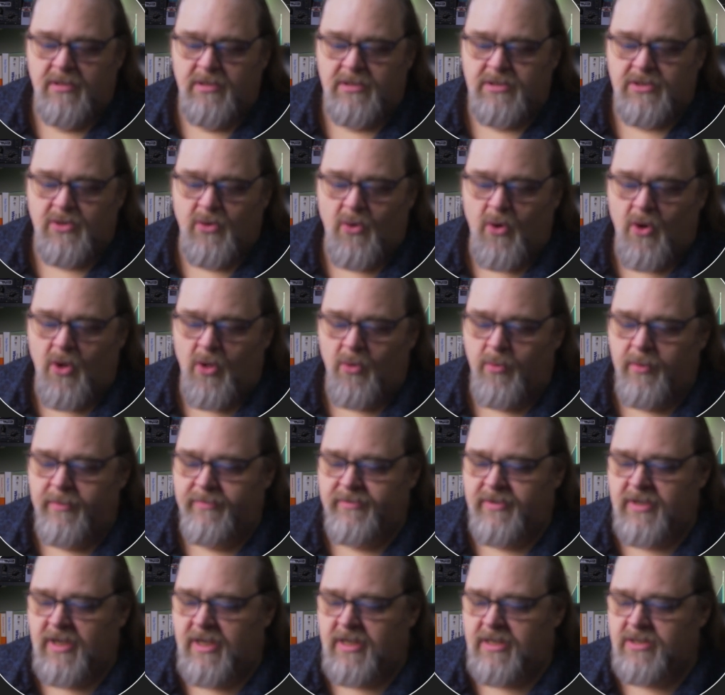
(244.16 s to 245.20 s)
So all
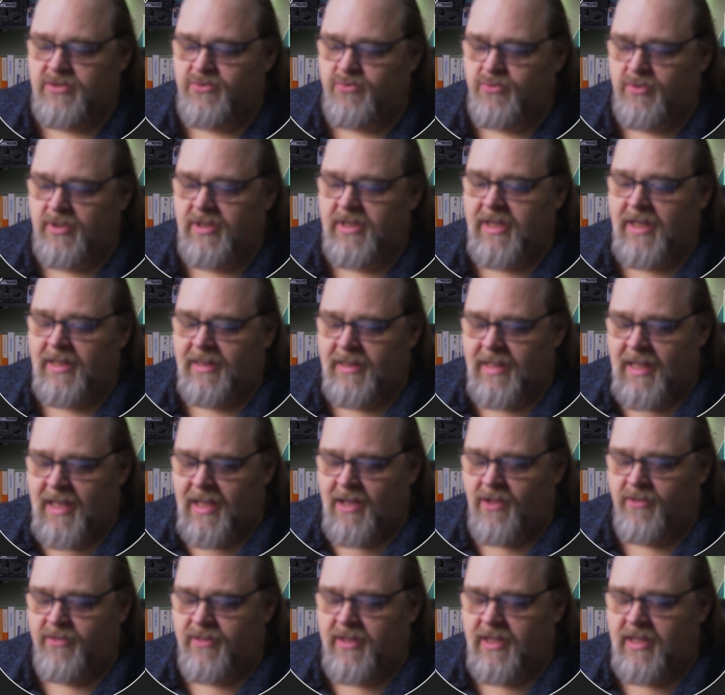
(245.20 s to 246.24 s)
we've done is really
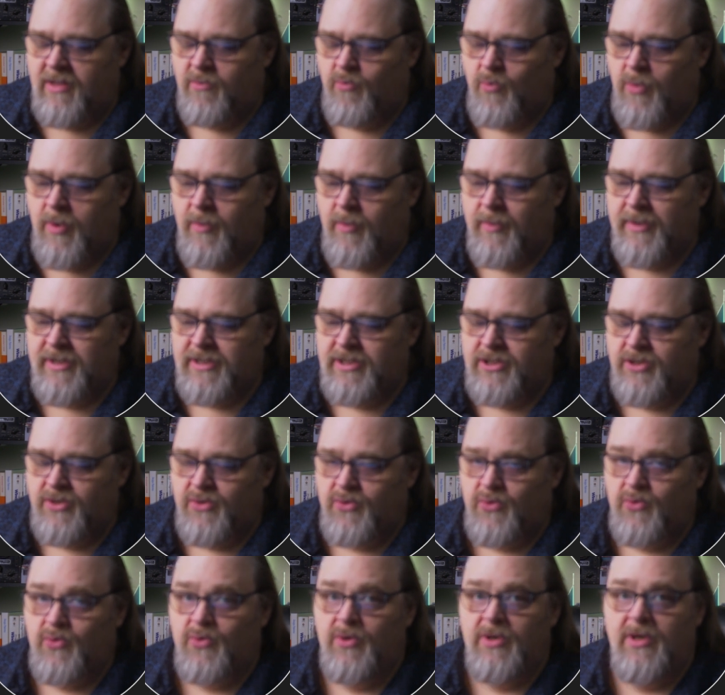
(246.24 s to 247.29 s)
allow that when we
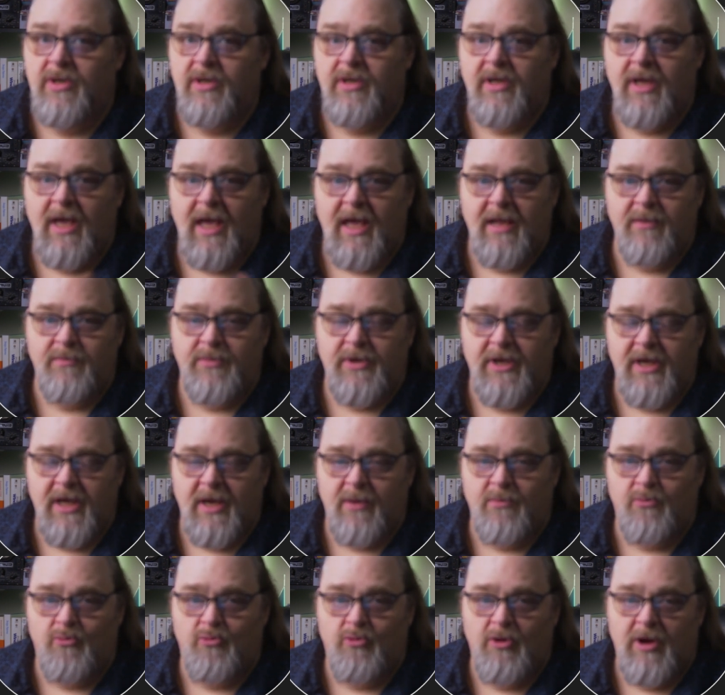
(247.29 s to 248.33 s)
do
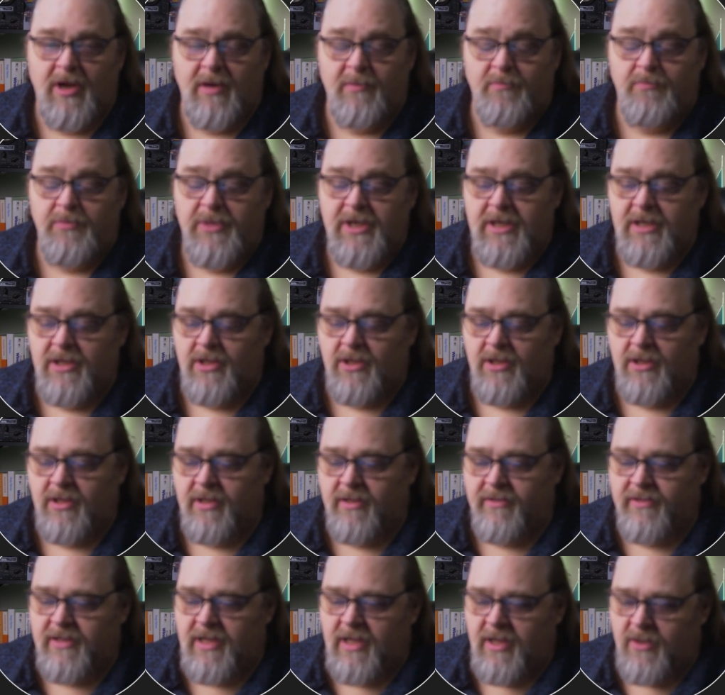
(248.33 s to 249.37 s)
npm run build
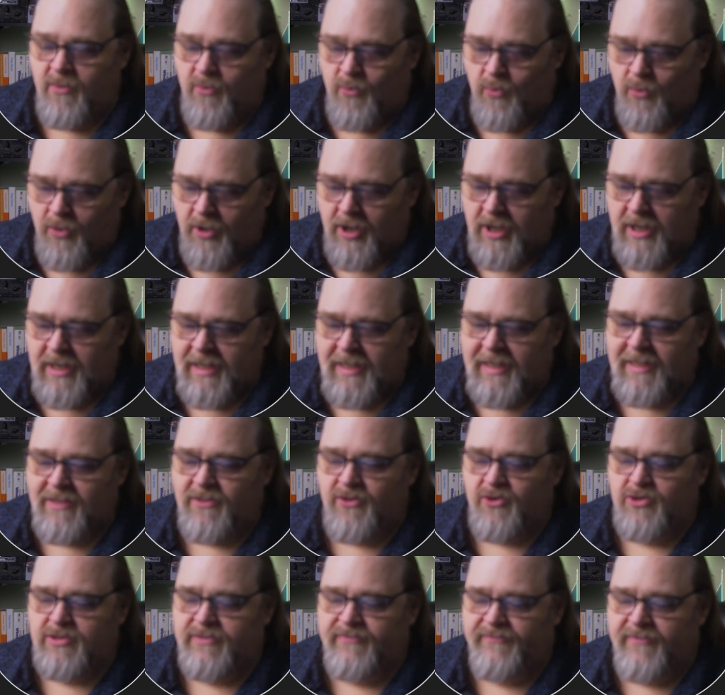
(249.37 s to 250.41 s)
that we're going to get
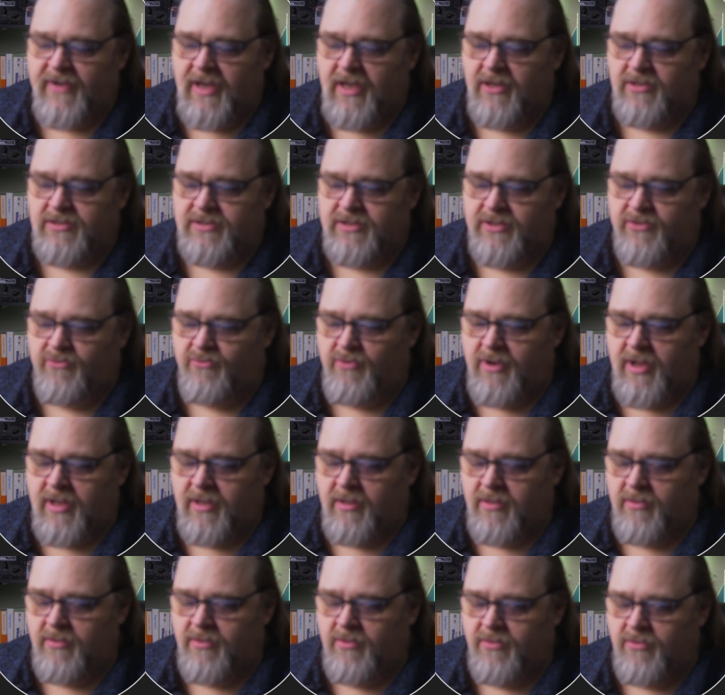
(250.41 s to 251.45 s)
those files in the right
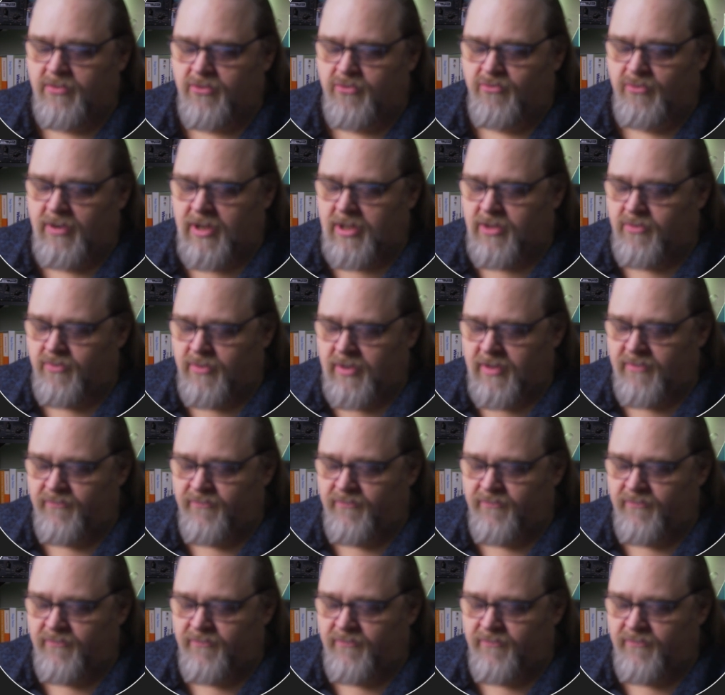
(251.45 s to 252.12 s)
directory.